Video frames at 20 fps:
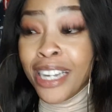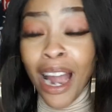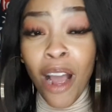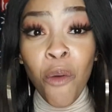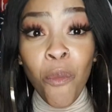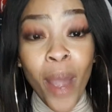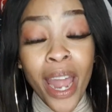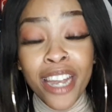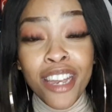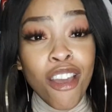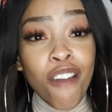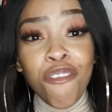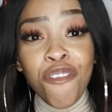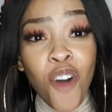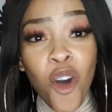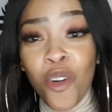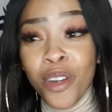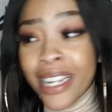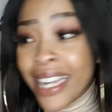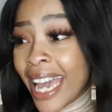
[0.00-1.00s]
When your
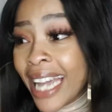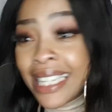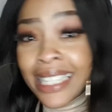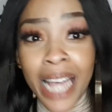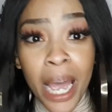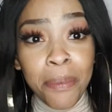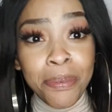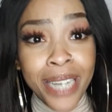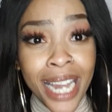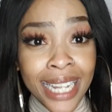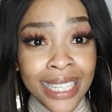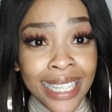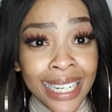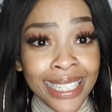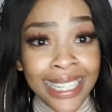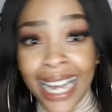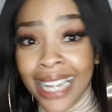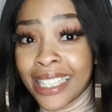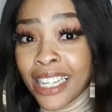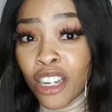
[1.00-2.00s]
phone gets updated,
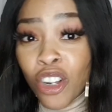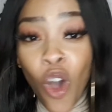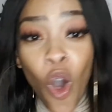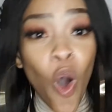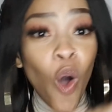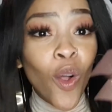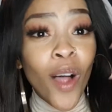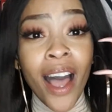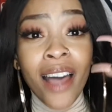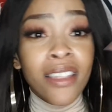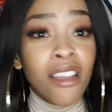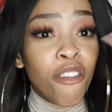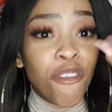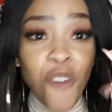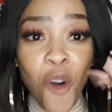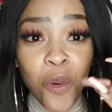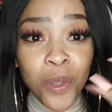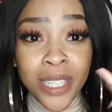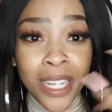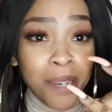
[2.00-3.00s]
does it call other
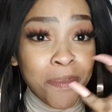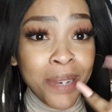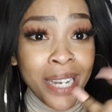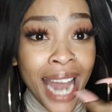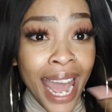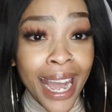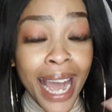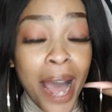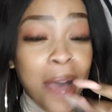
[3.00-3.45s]
phones and be like,